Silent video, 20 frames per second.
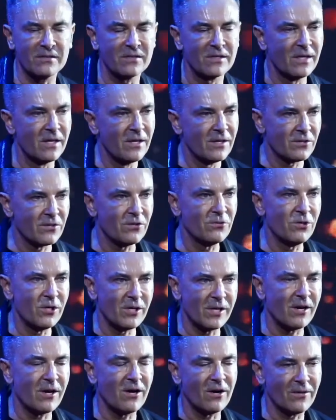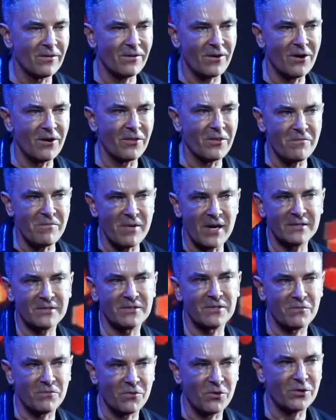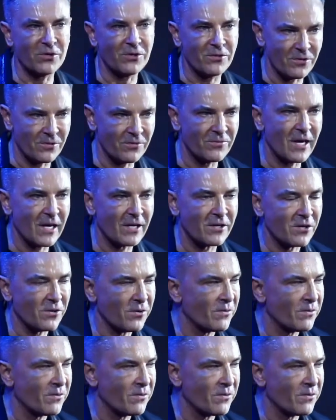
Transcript: You really are the best in what you do. Thank you.